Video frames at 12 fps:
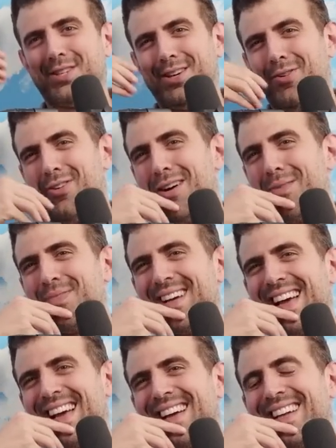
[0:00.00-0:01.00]
show up,
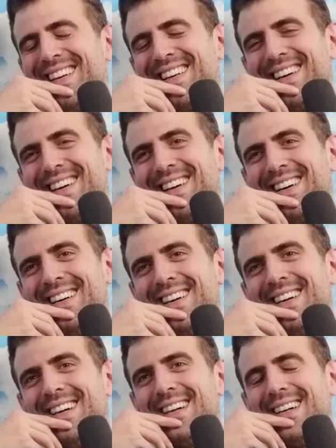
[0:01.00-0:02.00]
and uh,
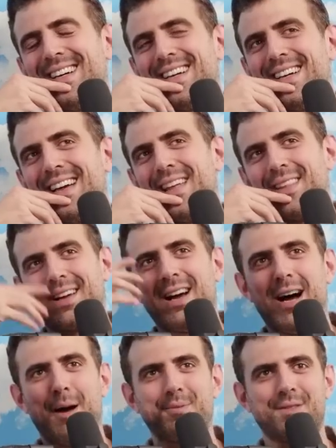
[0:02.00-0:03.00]
and the
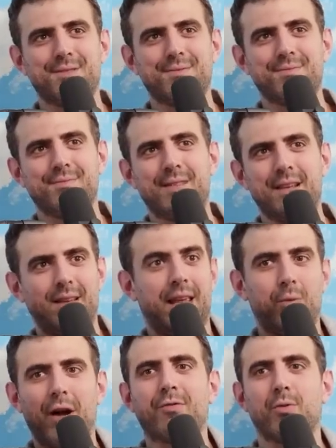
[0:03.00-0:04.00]
cops. He
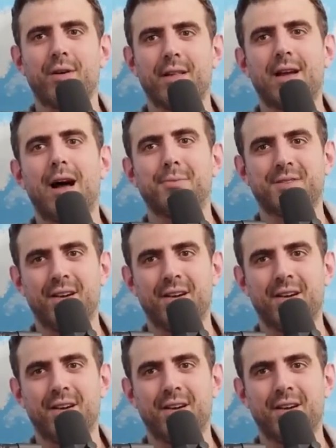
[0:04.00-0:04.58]
went for one of the cops'